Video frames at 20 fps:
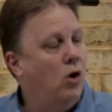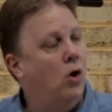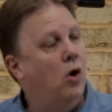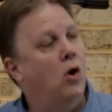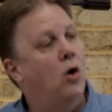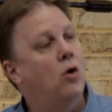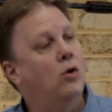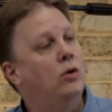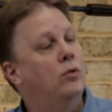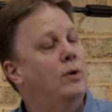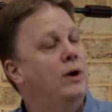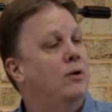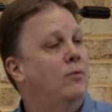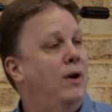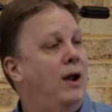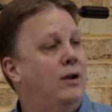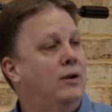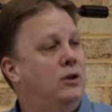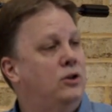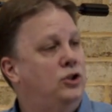all the way
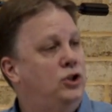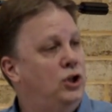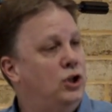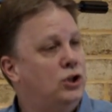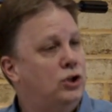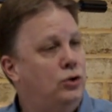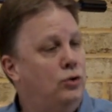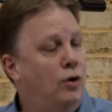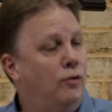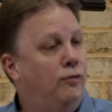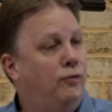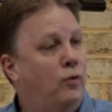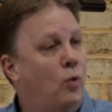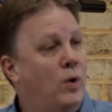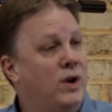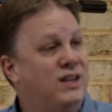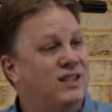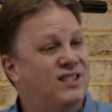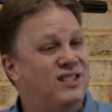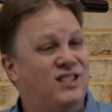around it just to
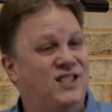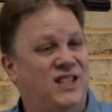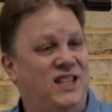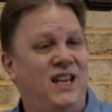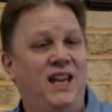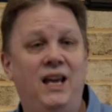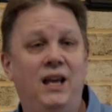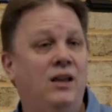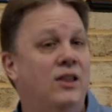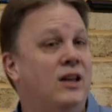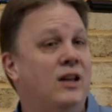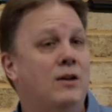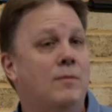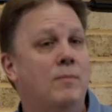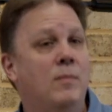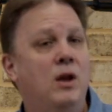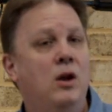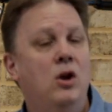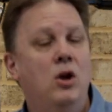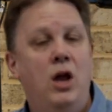avoid seeing them
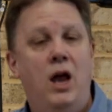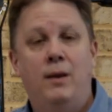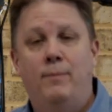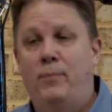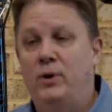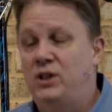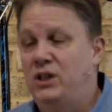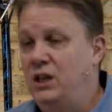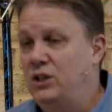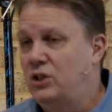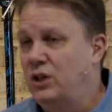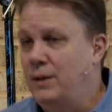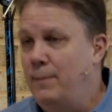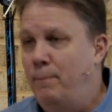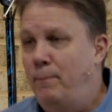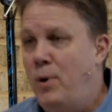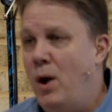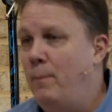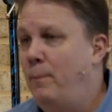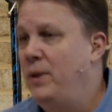and potentially
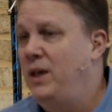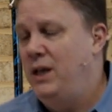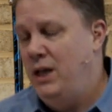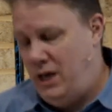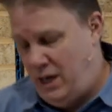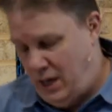bumping